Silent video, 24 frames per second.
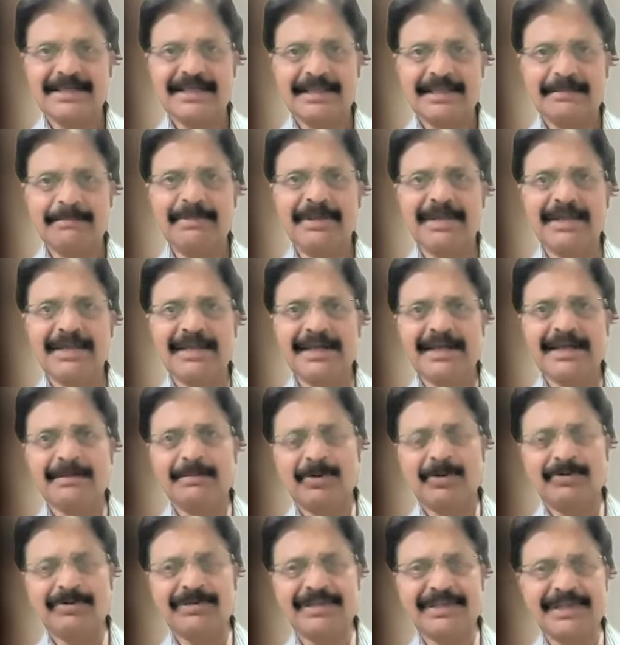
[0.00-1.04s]
in the beginning
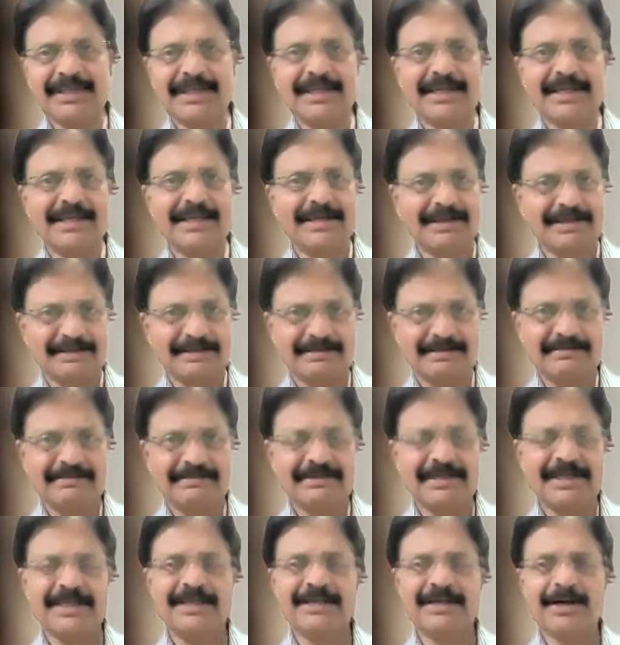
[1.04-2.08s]
about the
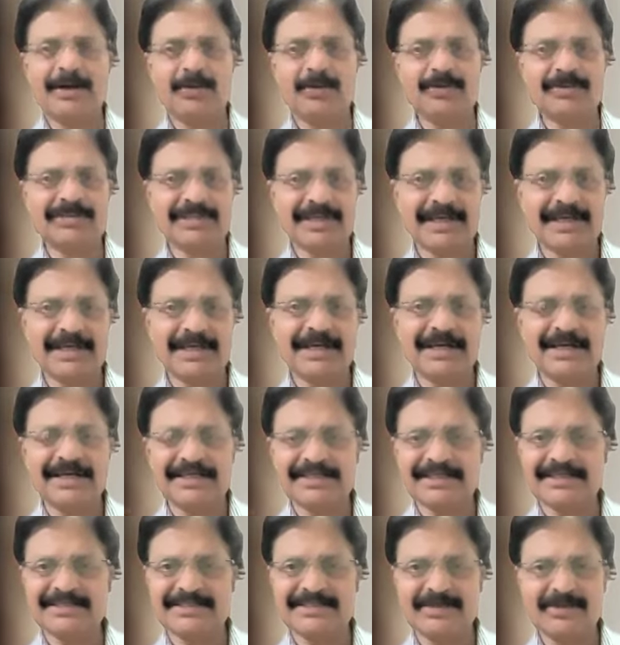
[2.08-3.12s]
any doubts
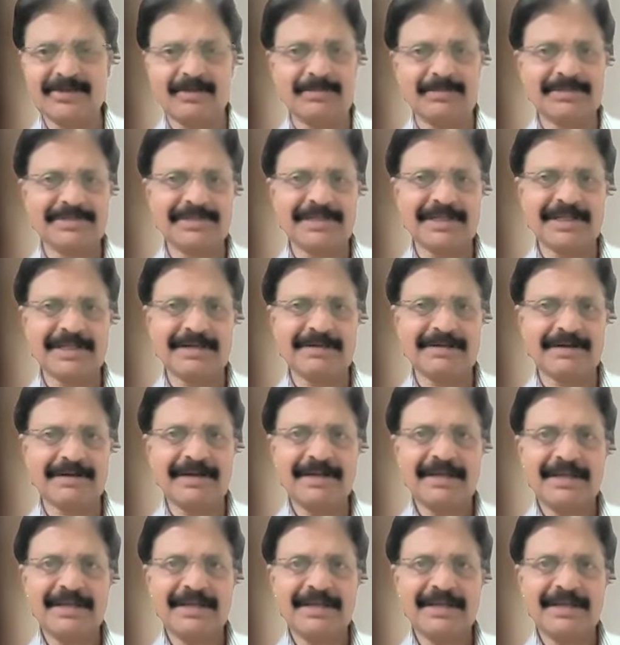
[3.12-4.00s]
regarding this neuromuscular